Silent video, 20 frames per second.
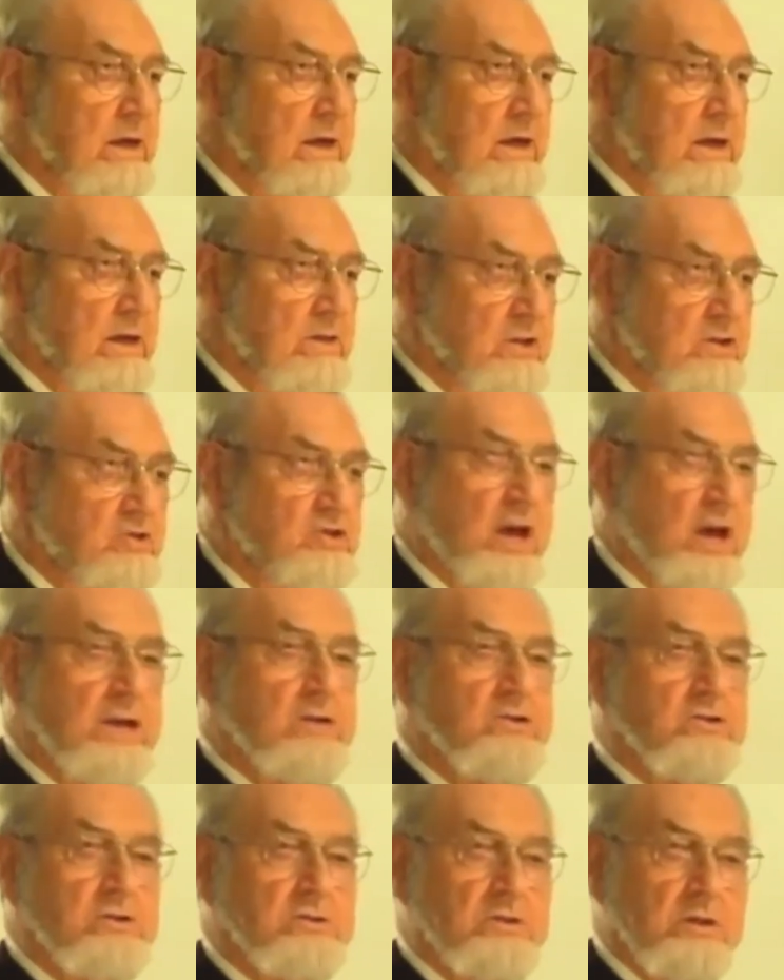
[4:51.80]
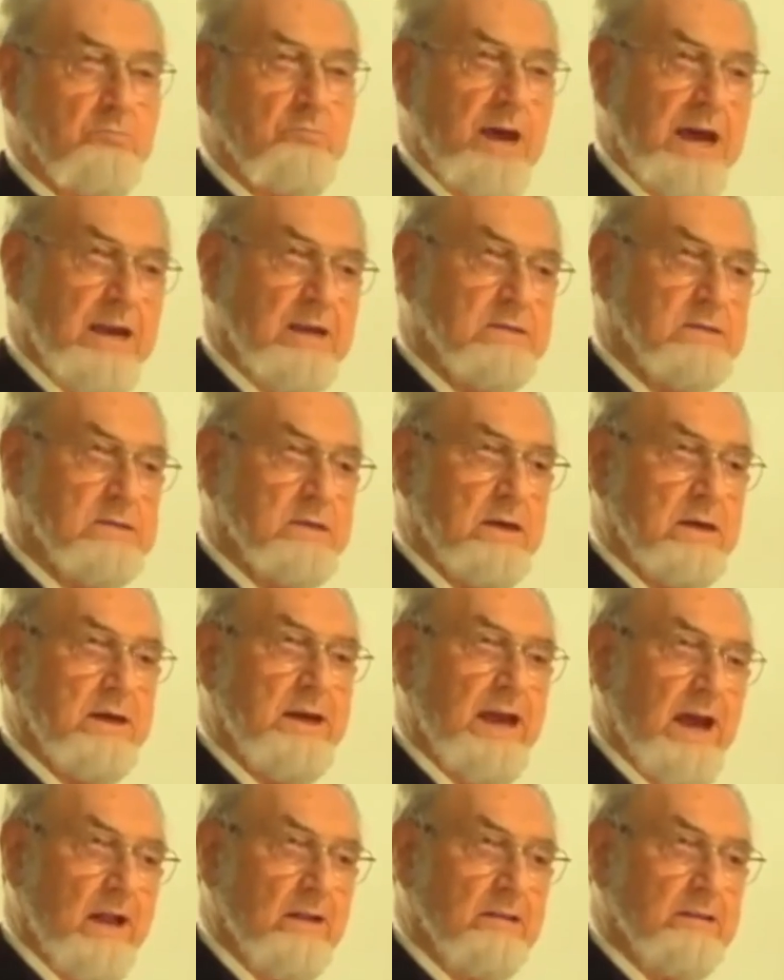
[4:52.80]
the changes in medicine
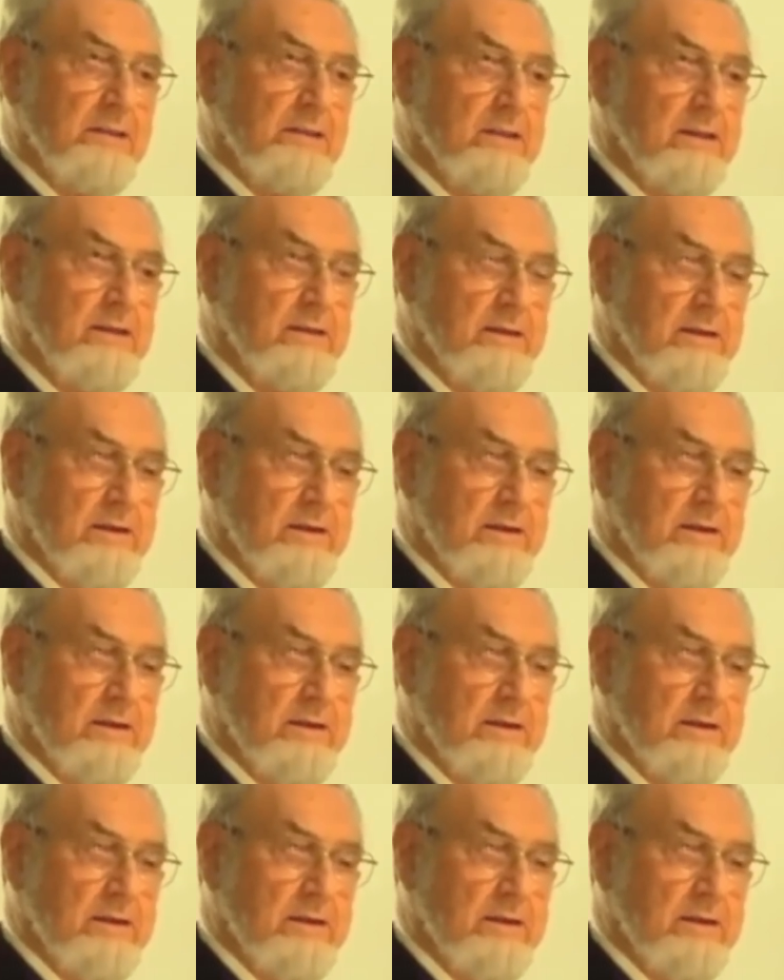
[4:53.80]
and health